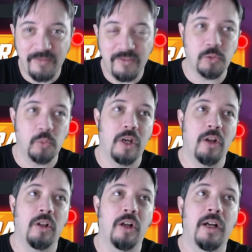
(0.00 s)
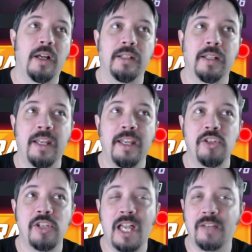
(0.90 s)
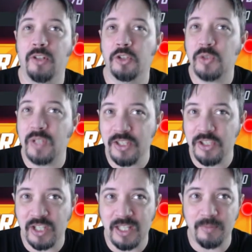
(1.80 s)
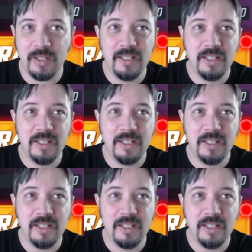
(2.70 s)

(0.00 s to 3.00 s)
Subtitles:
He fits well on a jack-of-all-trades team.